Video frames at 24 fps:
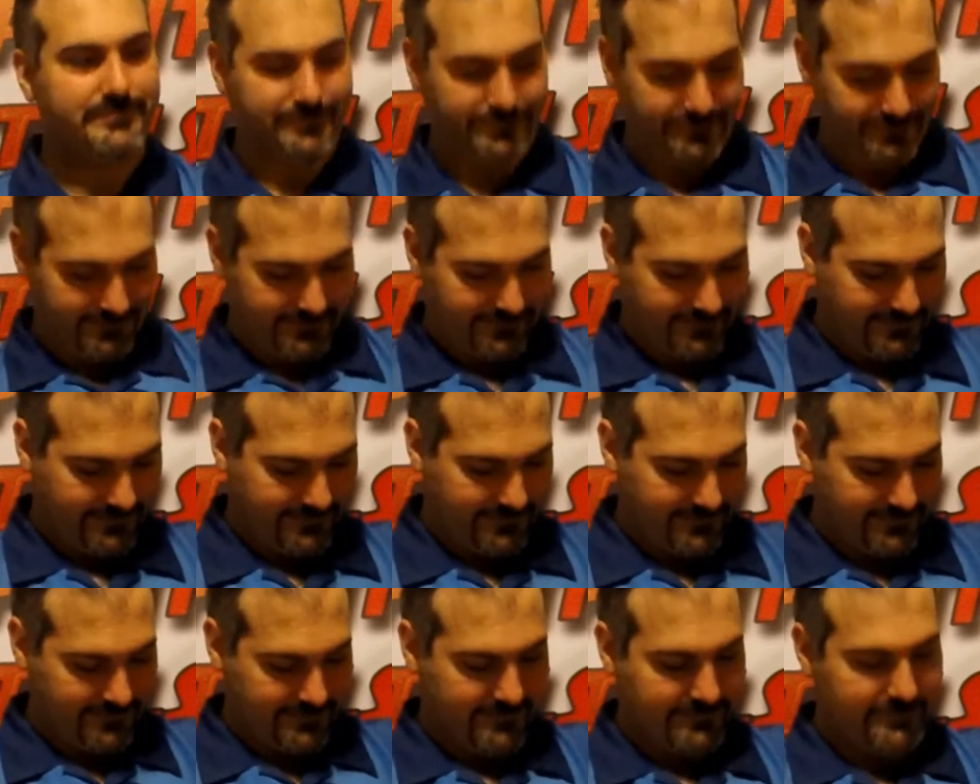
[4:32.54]

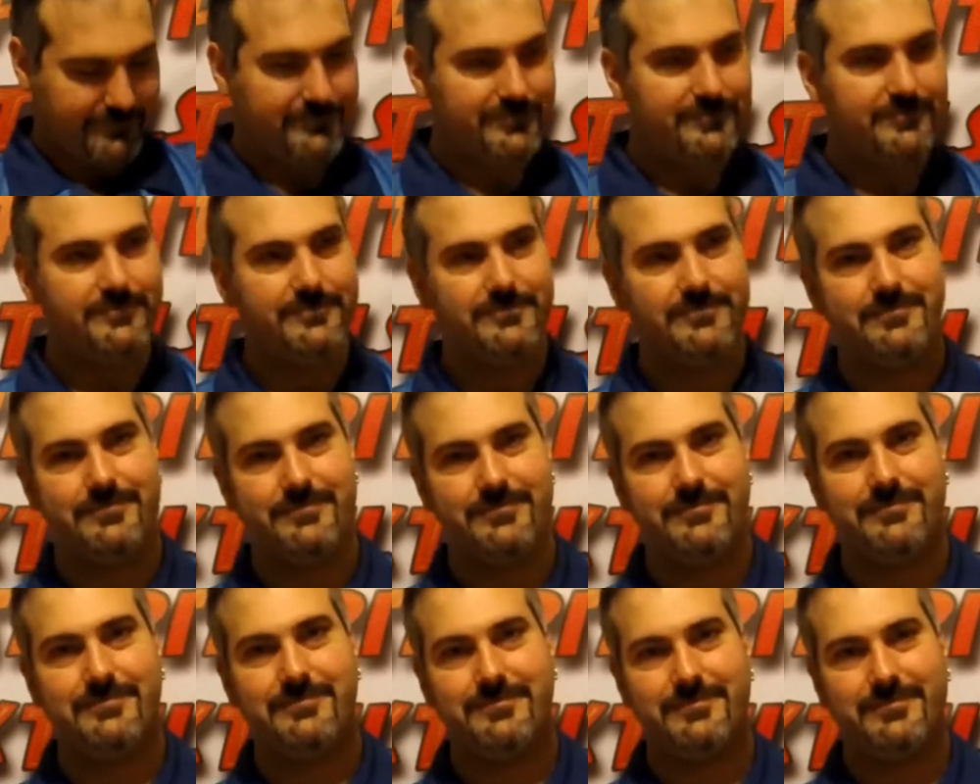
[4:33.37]

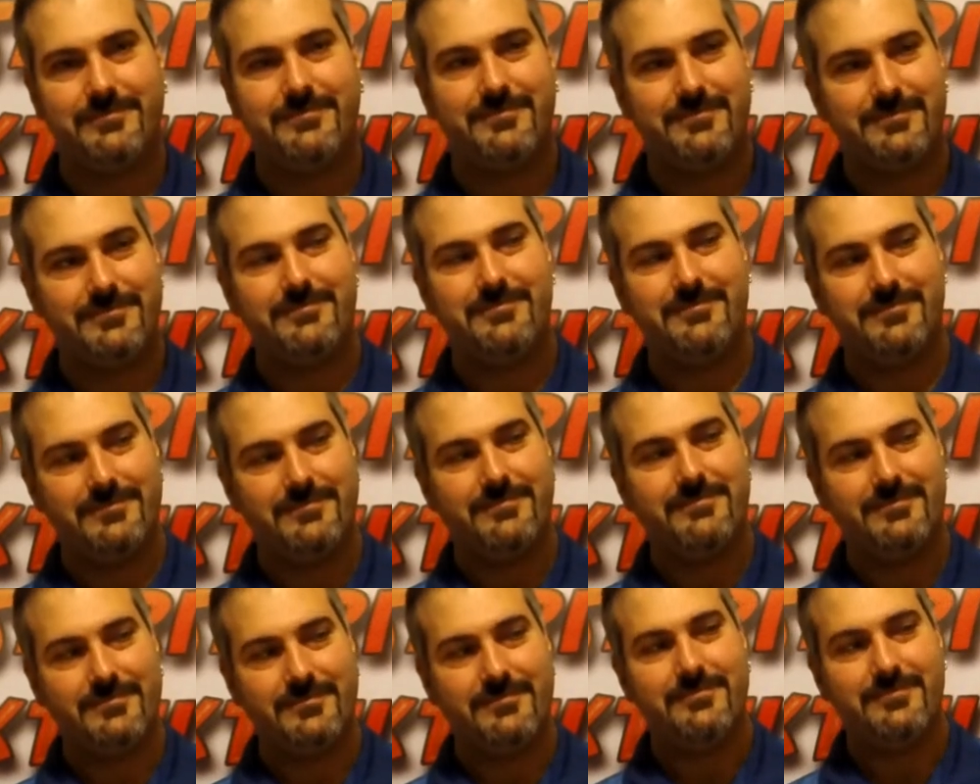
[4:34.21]

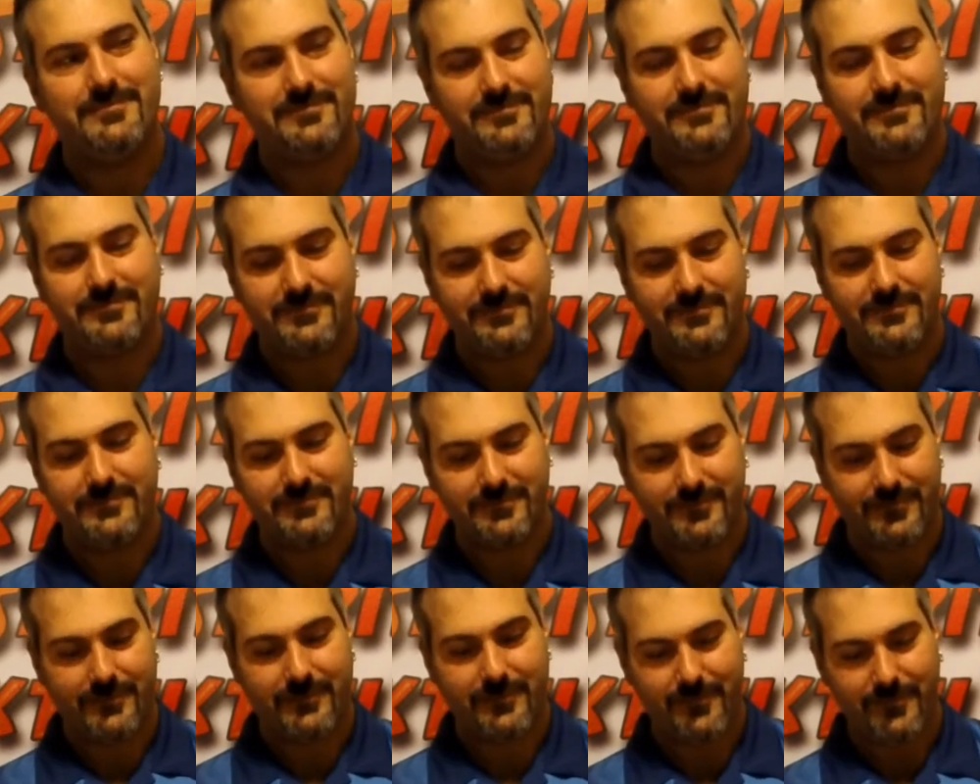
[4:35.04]

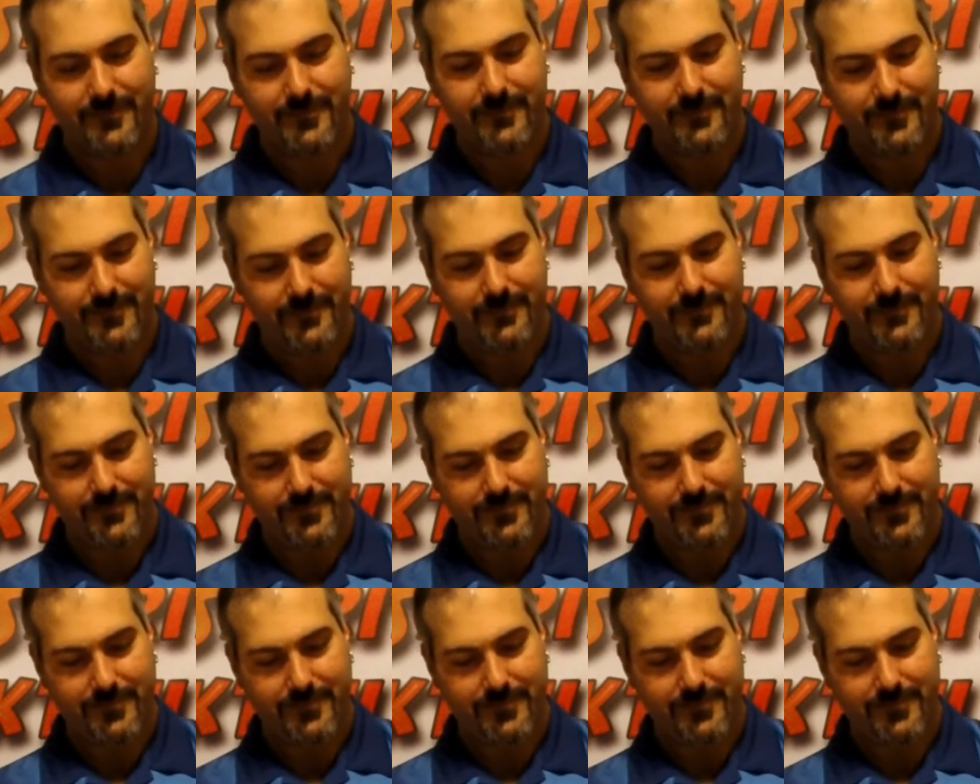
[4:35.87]
Nobody speaks.